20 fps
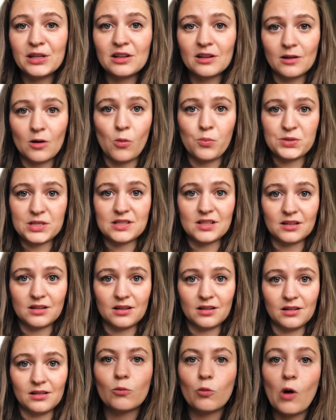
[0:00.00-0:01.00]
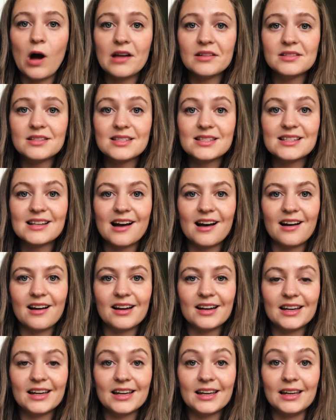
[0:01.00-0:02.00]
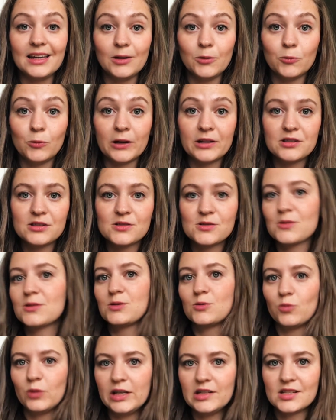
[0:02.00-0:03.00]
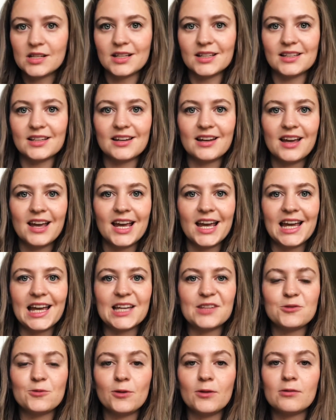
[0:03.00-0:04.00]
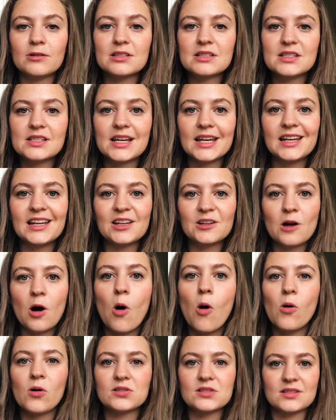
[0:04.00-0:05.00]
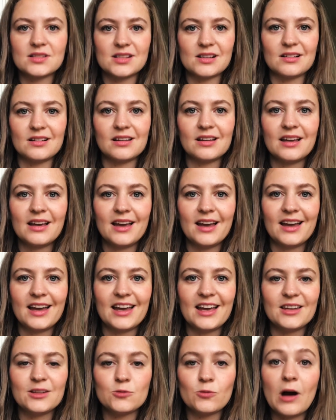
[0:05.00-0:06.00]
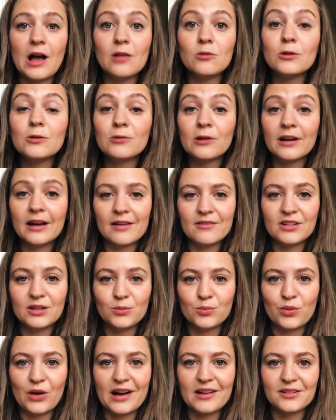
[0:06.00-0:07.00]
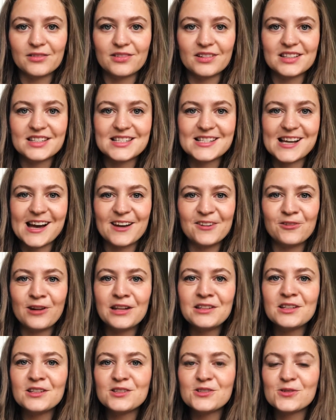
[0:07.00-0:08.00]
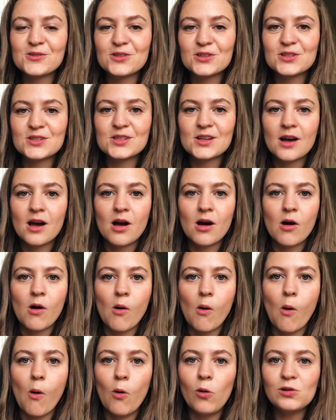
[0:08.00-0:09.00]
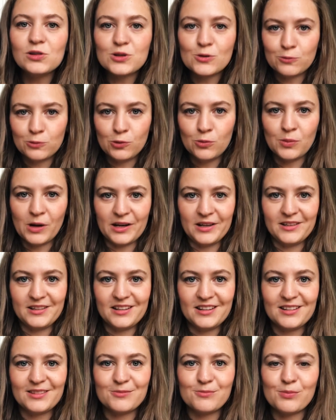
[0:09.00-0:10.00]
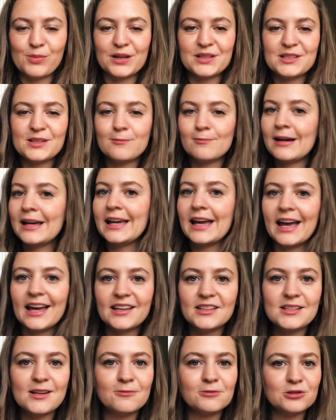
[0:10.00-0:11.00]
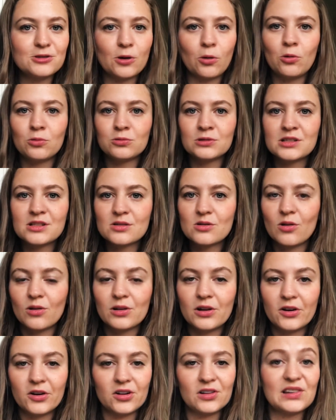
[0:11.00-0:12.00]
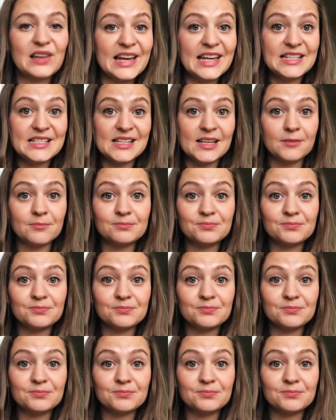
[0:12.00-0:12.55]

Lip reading: an obstacle. Once I went to Sweden and we were staying in a hostel, and while we were having breakfast, I ran into this older woman, but in my head I would always call her a lady.